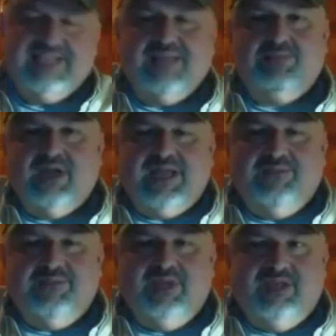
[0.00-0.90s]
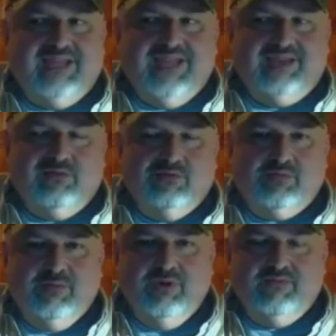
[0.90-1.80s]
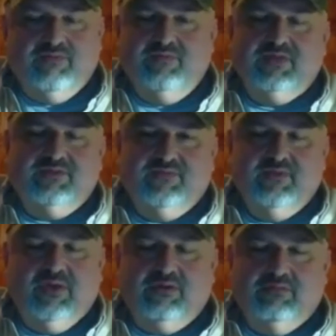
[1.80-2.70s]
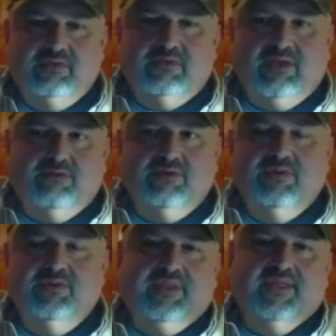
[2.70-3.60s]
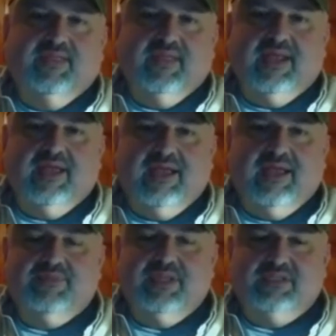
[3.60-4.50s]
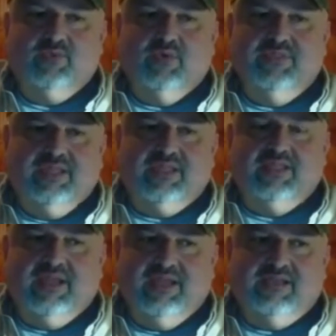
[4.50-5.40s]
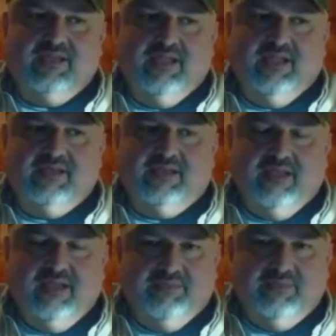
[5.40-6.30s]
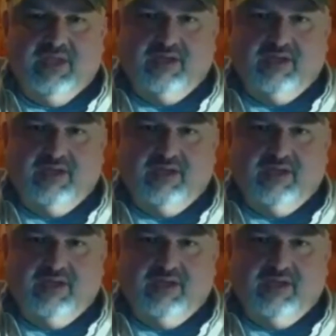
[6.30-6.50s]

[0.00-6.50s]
I don't smoke much food. I don't do any of that. That's one thing that I'm not.